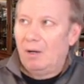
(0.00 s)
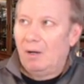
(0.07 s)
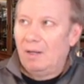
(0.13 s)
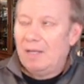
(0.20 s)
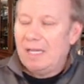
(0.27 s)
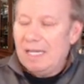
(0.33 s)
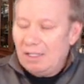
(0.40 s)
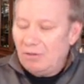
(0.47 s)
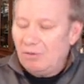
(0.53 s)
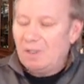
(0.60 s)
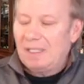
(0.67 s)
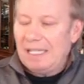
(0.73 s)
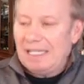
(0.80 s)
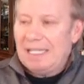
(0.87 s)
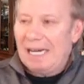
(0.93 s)
The
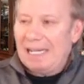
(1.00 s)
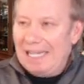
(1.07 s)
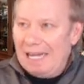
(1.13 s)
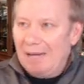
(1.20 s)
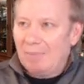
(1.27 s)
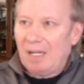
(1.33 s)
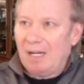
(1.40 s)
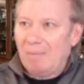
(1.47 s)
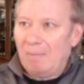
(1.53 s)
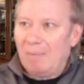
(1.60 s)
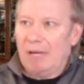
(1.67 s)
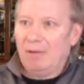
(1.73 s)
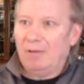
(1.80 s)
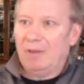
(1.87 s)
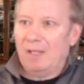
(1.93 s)
interesting dynamic
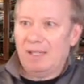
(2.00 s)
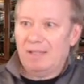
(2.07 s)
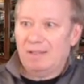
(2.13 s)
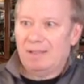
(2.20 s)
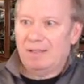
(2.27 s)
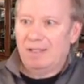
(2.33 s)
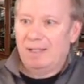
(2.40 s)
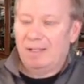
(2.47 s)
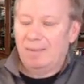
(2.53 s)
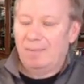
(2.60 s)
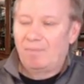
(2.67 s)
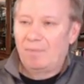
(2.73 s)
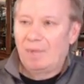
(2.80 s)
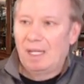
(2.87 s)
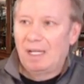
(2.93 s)
about this
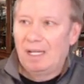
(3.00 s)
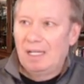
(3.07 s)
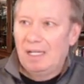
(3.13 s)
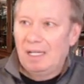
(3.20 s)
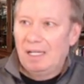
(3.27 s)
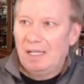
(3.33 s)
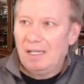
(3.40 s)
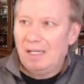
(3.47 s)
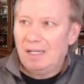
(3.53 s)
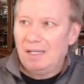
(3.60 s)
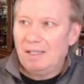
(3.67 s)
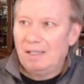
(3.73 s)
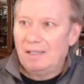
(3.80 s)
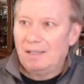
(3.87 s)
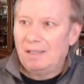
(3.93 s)

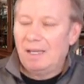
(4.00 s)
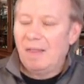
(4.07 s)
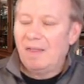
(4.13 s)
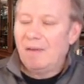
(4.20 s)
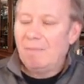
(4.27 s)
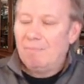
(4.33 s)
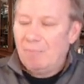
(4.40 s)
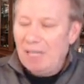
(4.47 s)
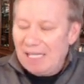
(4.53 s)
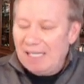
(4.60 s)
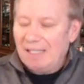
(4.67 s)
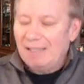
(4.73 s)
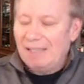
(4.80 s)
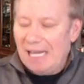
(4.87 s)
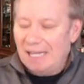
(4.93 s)
is the
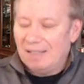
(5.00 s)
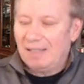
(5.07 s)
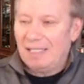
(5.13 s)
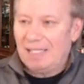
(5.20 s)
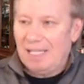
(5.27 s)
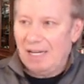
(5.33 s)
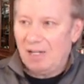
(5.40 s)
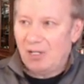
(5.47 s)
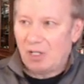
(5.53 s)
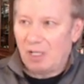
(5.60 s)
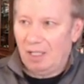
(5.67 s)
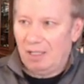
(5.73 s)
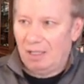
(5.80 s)
biggest hesitation